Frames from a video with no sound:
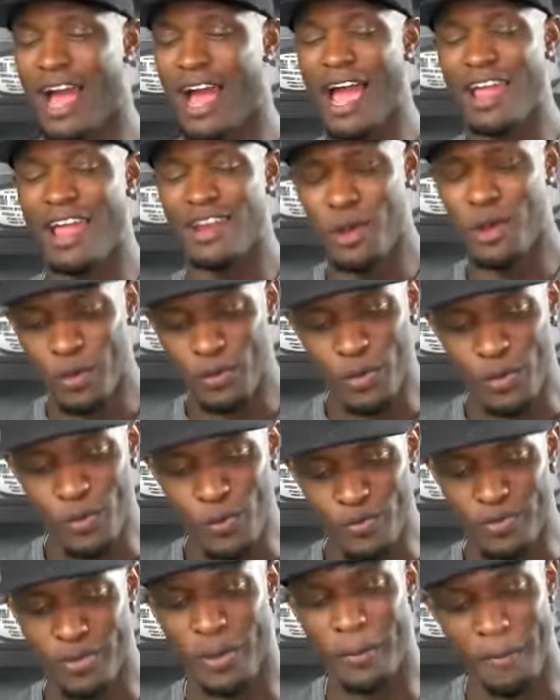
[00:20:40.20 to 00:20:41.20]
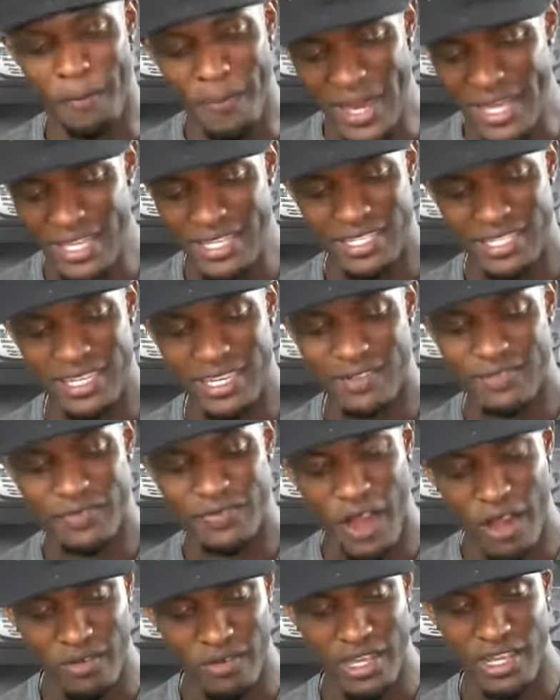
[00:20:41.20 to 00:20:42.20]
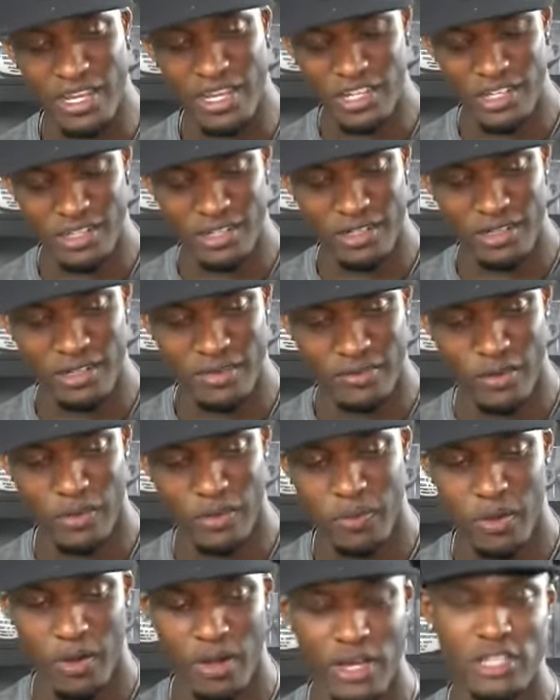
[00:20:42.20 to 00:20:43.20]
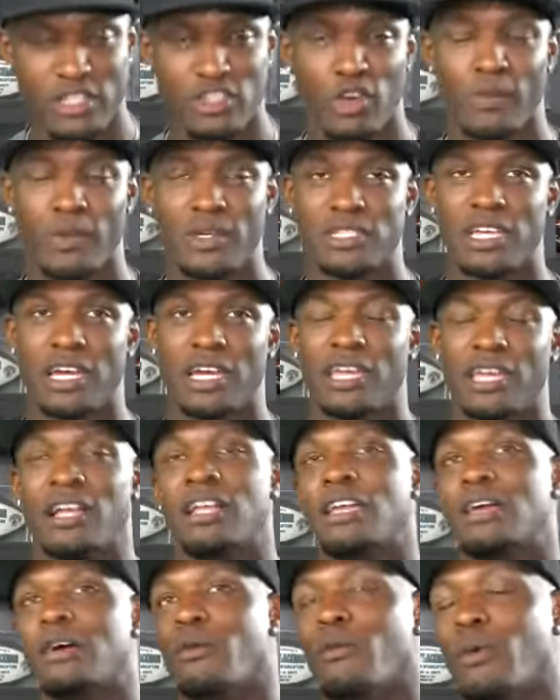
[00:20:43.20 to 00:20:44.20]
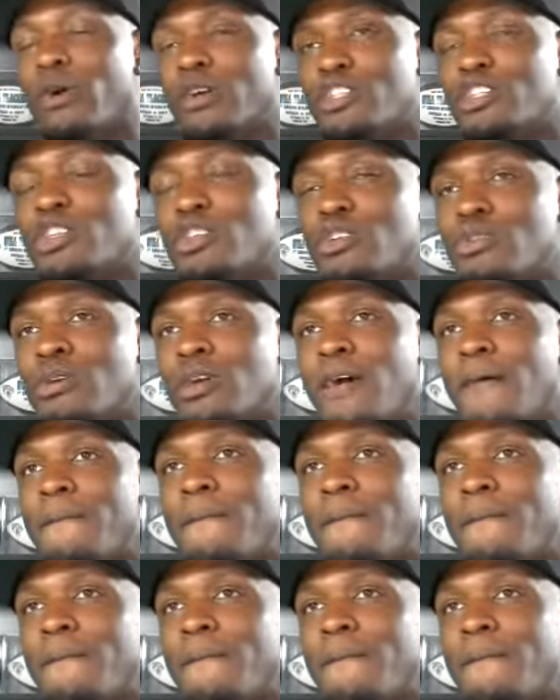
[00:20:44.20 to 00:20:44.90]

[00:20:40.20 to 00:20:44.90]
know the basic foundation of football. It's almost like once you